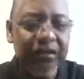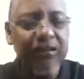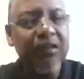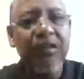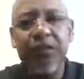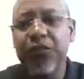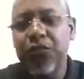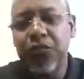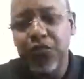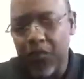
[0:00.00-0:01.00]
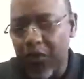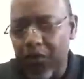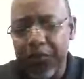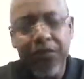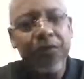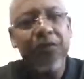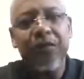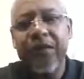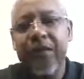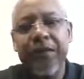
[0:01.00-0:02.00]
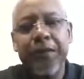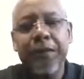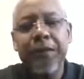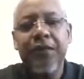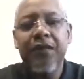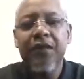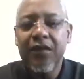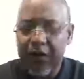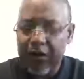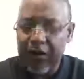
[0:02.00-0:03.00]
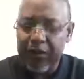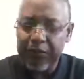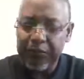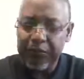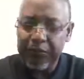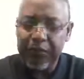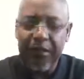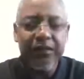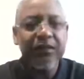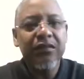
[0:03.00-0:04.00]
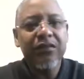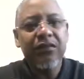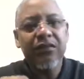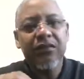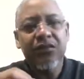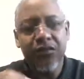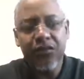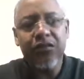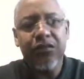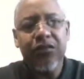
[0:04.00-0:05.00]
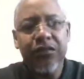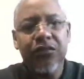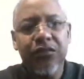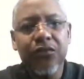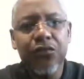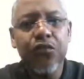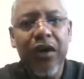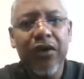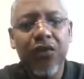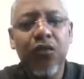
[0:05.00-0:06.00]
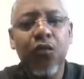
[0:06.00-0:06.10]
There's nothing wrong with you wanting that, but secure your insurance while you're